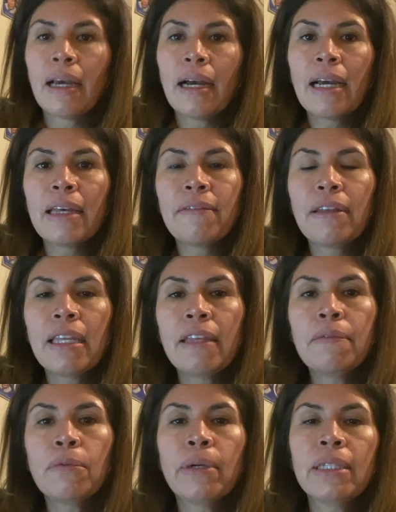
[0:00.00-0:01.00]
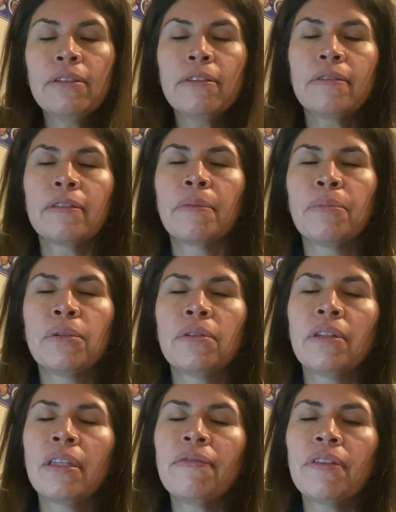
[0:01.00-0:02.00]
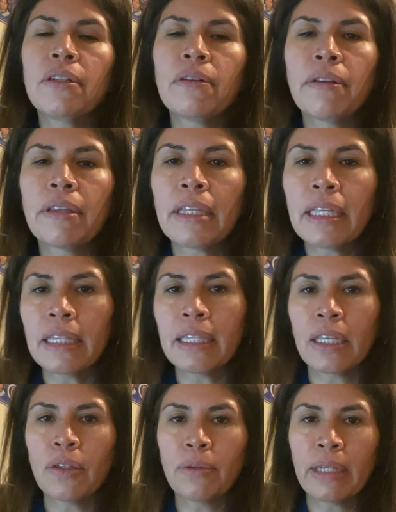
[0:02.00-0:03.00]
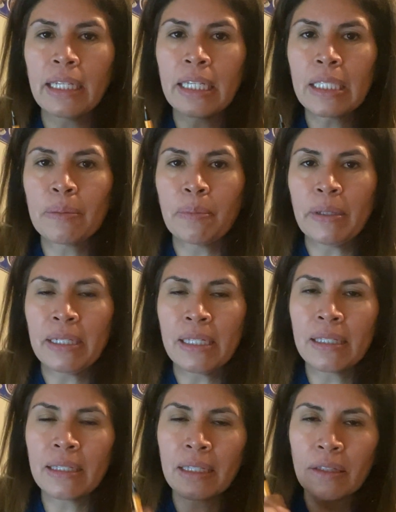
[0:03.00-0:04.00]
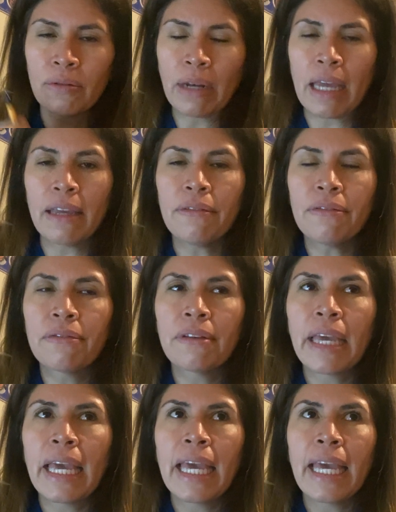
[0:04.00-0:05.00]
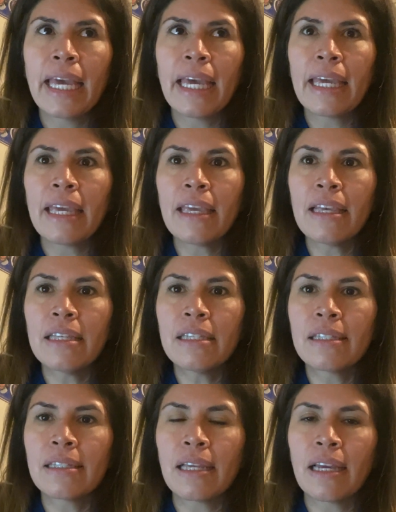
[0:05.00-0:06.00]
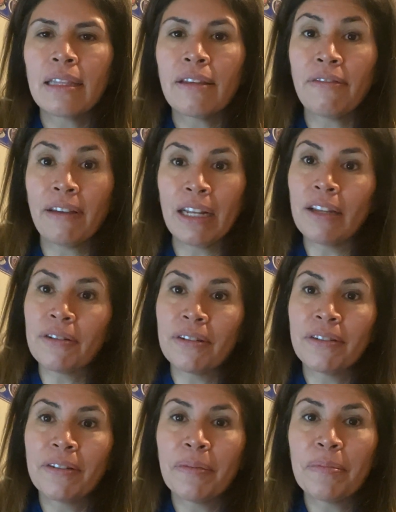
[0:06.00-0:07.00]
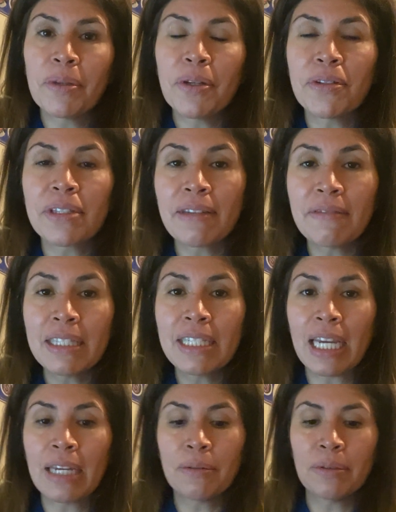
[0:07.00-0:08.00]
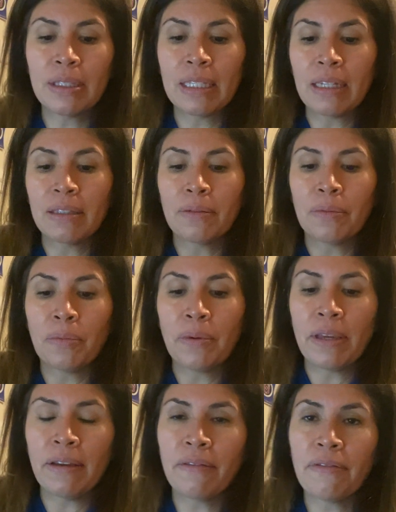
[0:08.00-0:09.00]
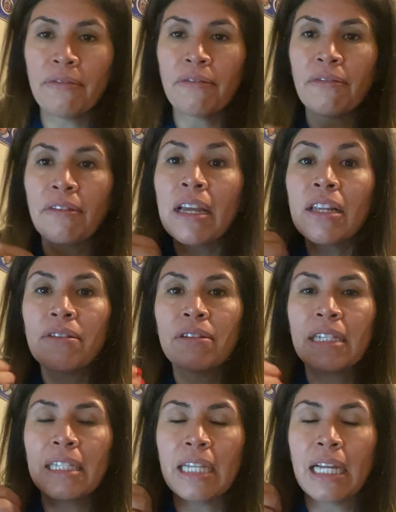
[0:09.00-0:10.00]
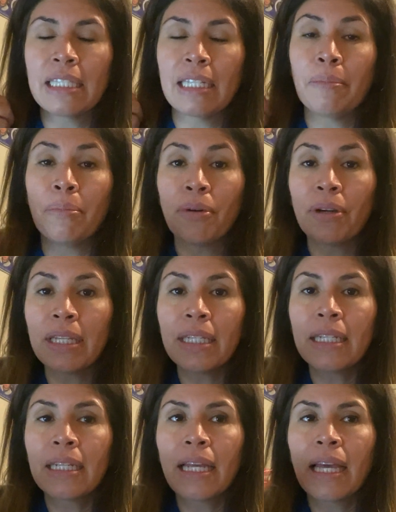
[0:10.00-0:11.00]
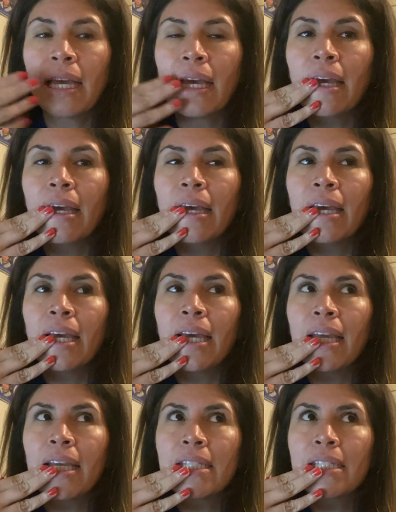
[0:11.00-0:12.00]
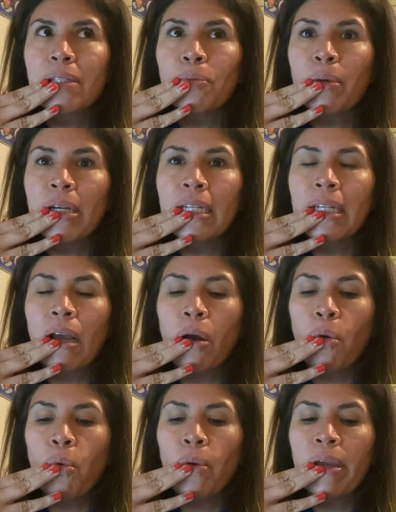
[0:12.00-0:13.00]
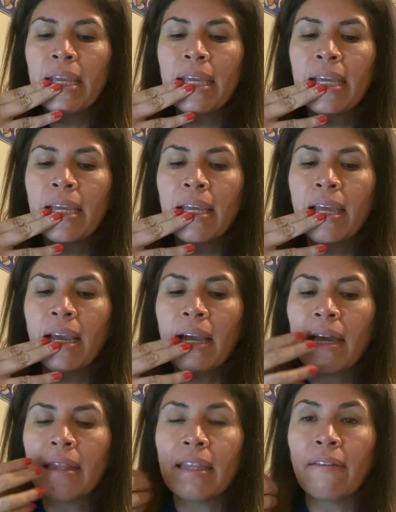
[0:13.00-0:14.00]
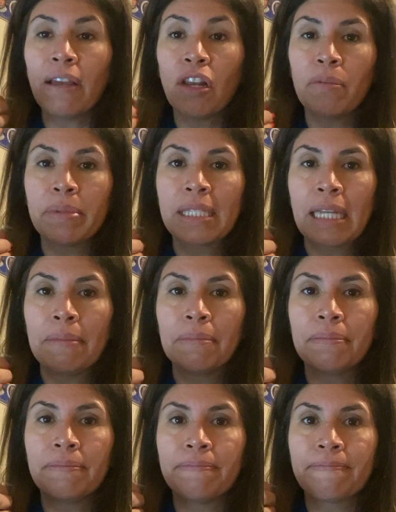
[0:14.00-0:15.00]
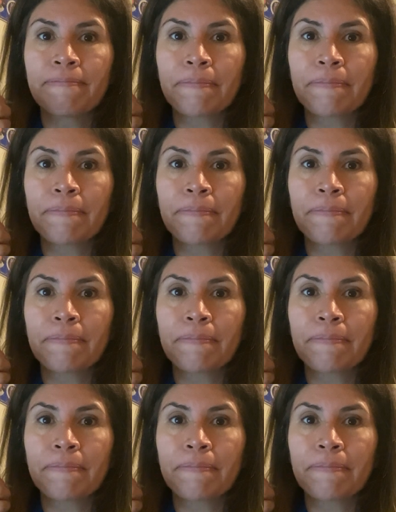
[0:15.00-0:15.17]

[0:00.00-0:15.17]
I believe one of the more difficult things that you can experience in your life is the failure, because every time that we failure at some point is when we develop some